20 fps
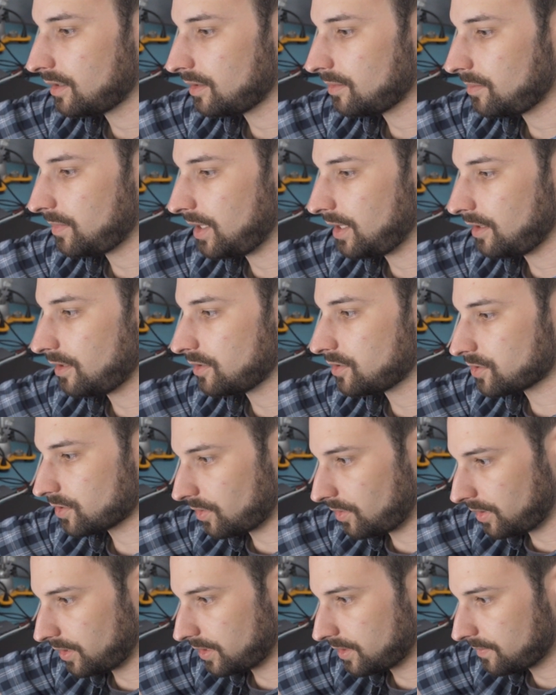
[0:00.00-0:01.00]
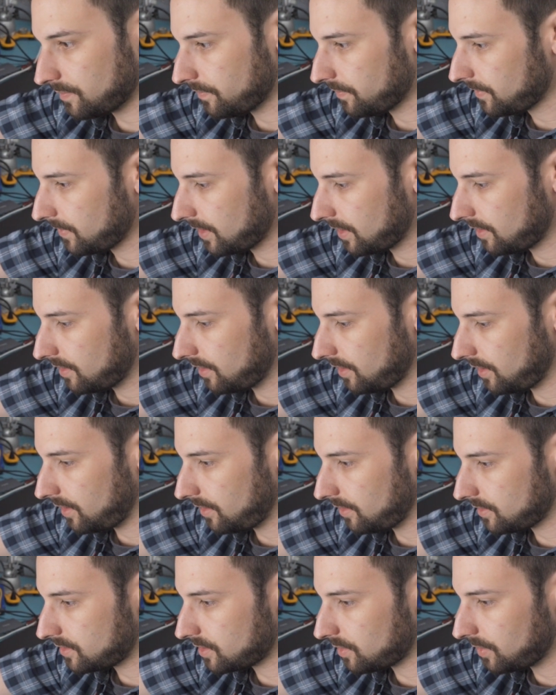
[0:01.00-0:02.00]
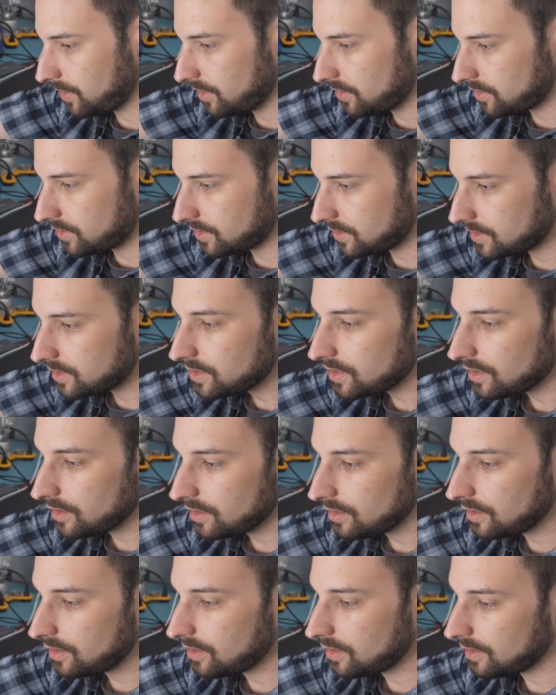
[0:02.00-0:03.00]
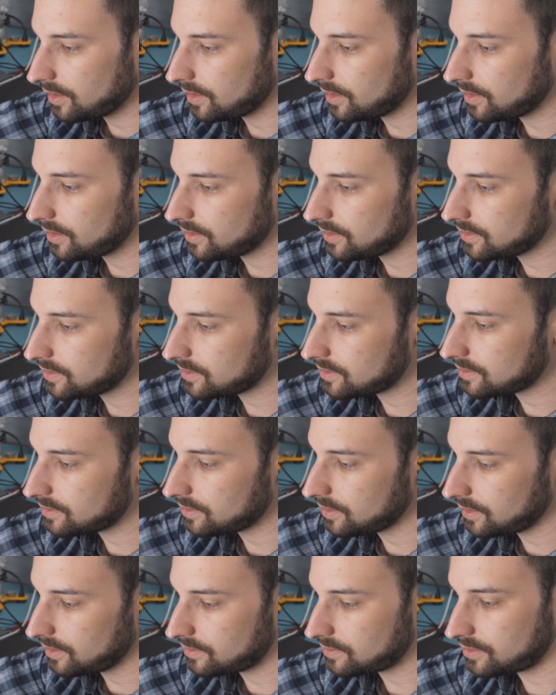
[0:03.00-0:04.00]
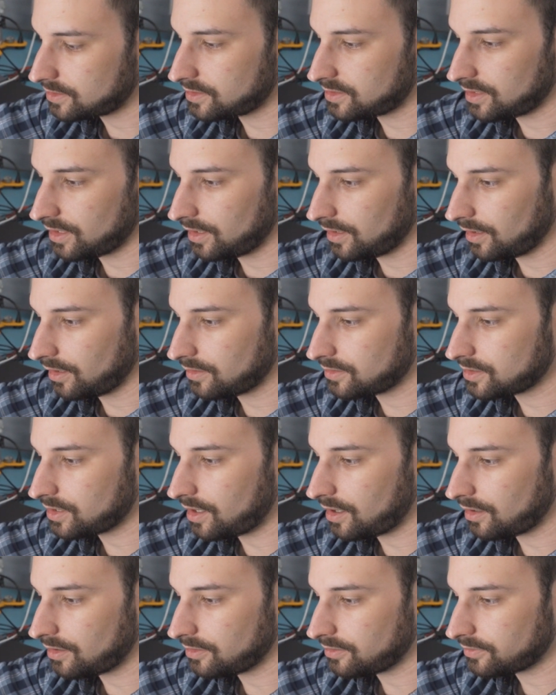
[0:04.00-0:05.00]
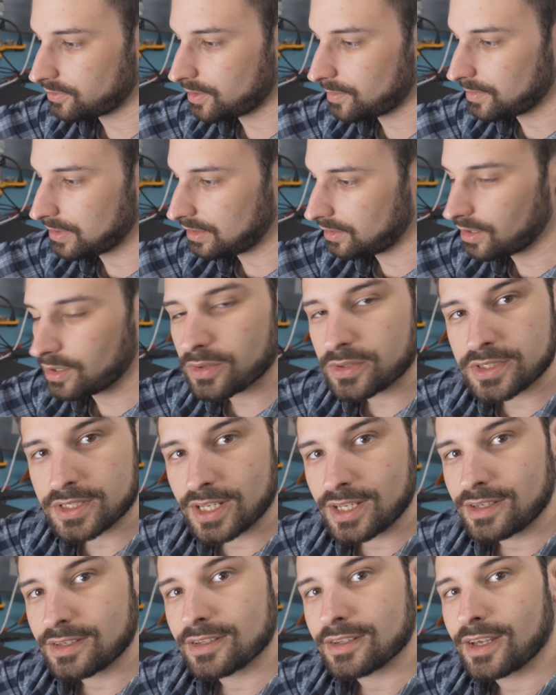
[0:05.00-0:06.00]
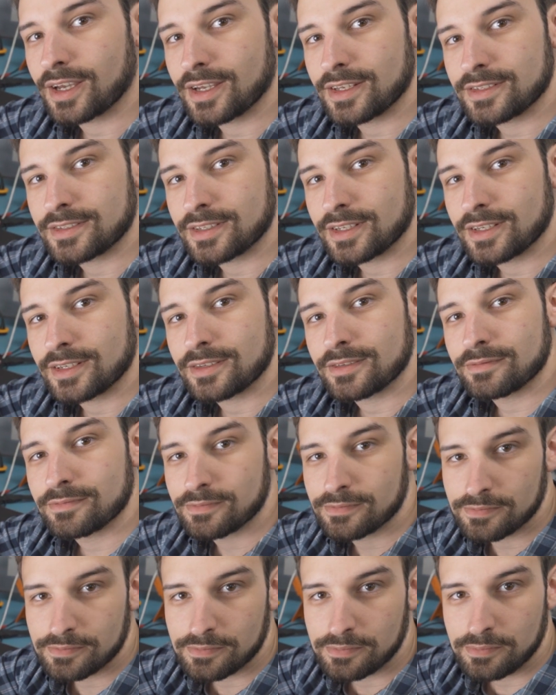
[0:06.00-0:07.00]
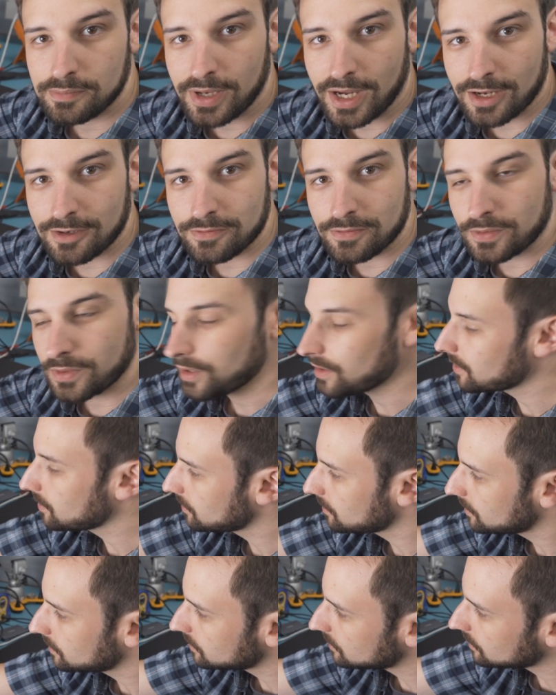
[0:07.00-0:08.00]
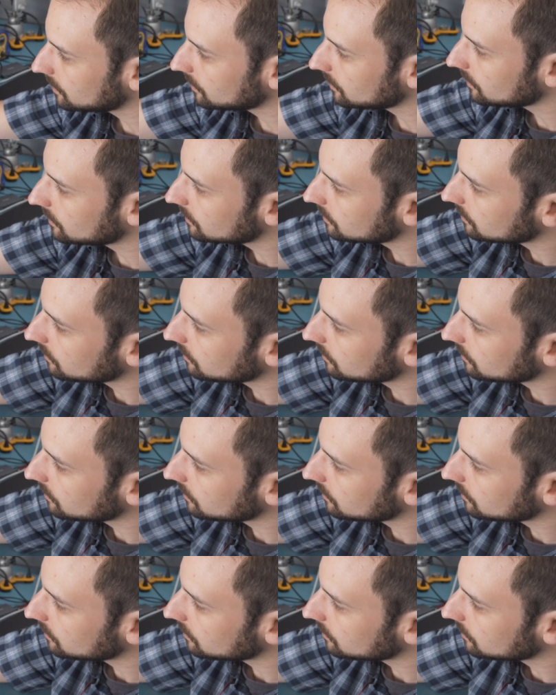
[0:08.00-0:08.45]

main controller. So what you should see is it's just going to toggle from the low state to the high state back and forth. So let's